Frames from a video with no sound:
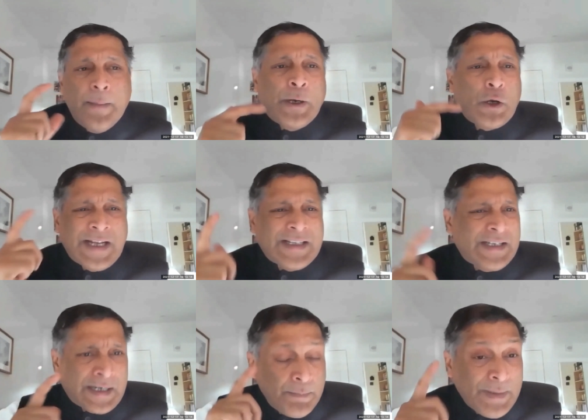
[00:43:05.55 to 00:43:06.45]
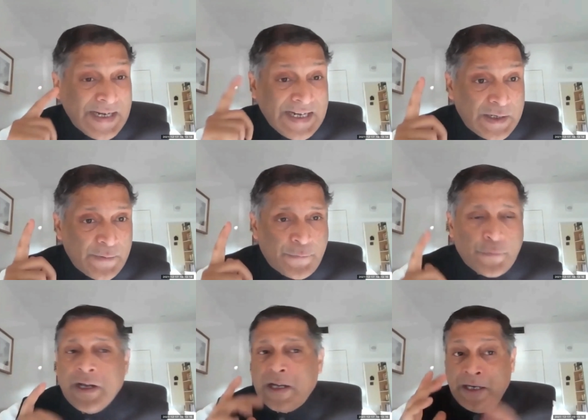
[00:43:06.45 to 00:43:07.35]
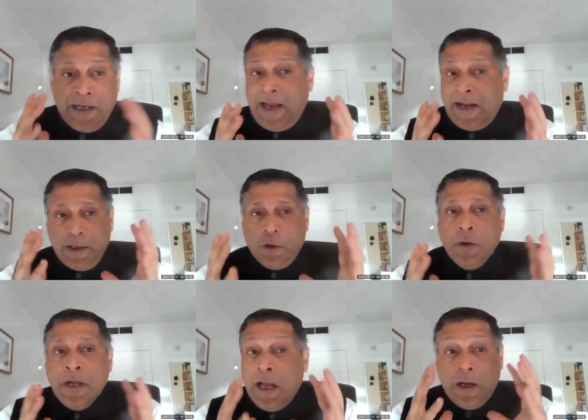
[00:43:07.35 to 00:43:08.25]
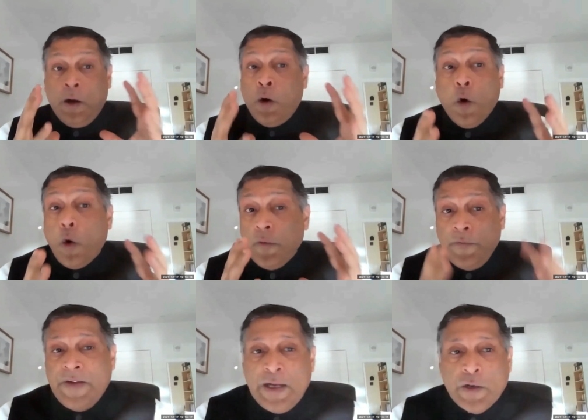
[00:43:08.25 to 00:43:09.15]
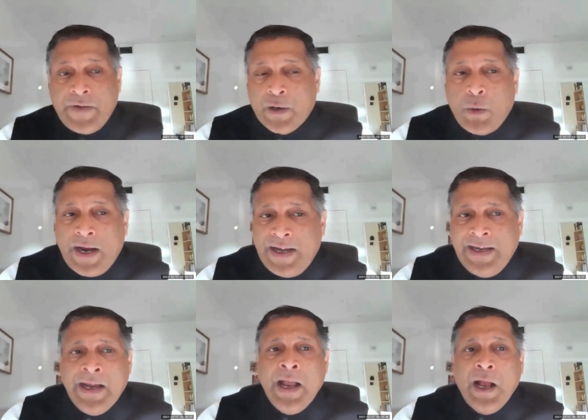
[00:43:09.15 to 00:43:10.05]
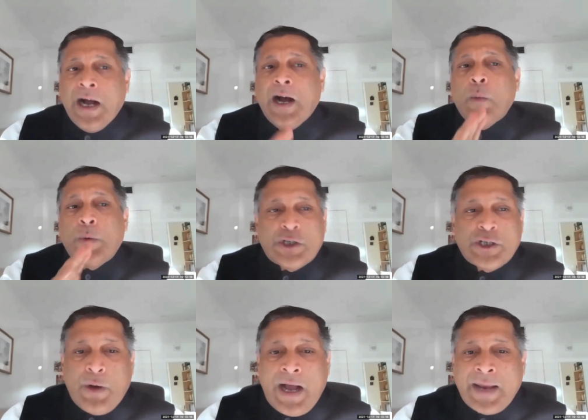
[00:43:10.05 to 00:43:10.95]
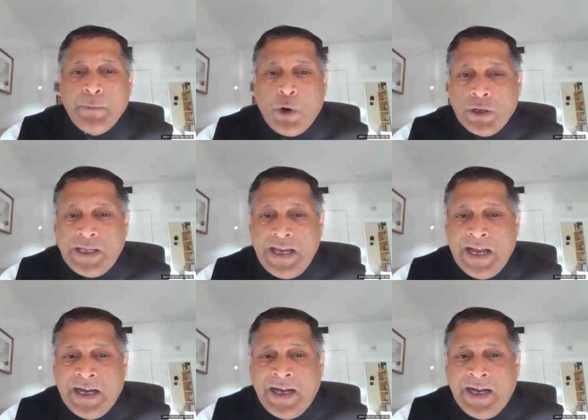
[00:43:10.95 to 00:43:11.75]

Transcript: because that's a completely different and, a whole field of inquiry, which, I'm not the